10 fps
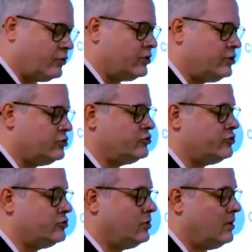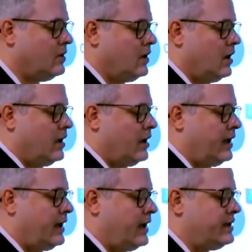you do
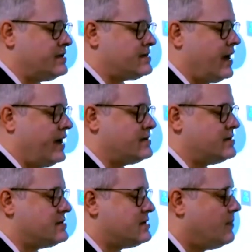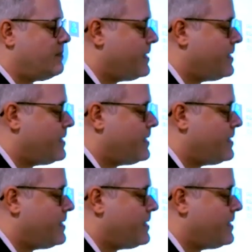in these cases.